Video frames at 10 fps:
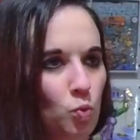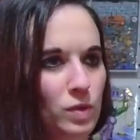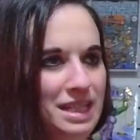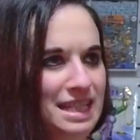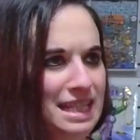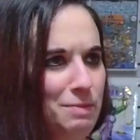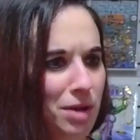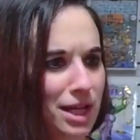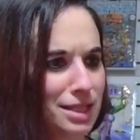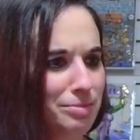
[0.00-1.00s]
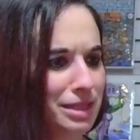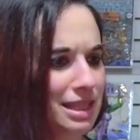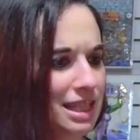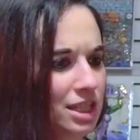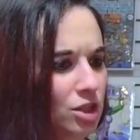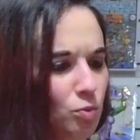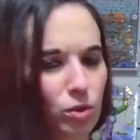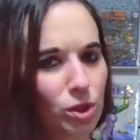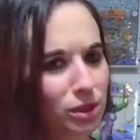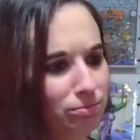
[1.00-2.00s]
we see possibly the end of the
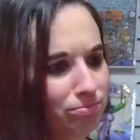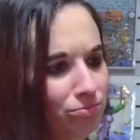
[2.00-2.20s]
world